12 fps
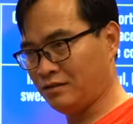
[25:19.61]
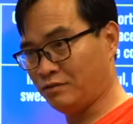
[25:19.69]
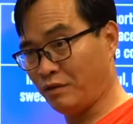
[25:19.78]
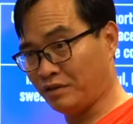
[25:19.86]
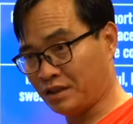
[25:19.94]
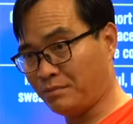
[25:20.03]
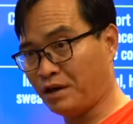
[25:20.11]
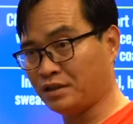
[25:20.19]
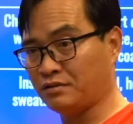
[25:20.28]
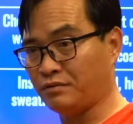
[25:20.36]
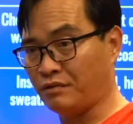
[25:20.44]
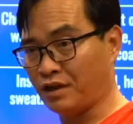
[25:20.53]
we
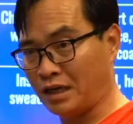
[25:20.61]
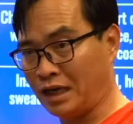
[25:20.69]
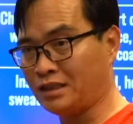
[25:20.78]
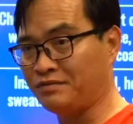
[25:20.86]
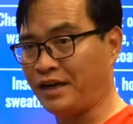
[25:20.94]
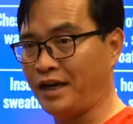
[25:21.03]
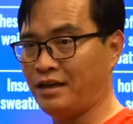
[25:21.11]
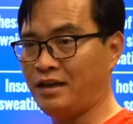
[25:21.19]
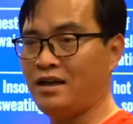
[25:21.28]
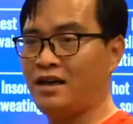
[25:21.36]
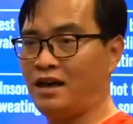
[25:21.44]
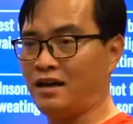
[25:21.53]
will classify,
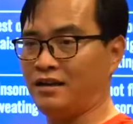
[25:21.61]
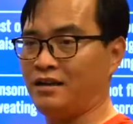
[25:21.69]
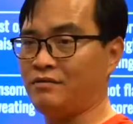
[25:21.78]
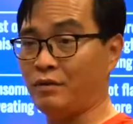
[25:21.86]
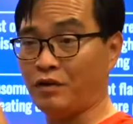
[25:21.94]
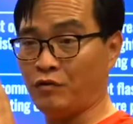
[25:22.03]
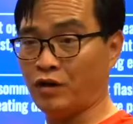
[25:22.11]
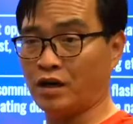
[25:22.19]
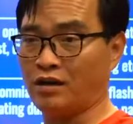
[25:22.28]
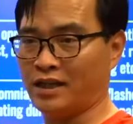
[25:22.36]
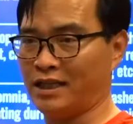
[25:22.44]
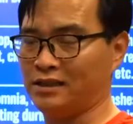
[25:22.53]
and then we will work
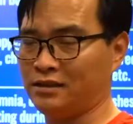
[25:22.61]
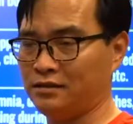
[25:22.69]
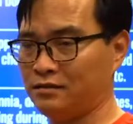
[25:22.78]
on that.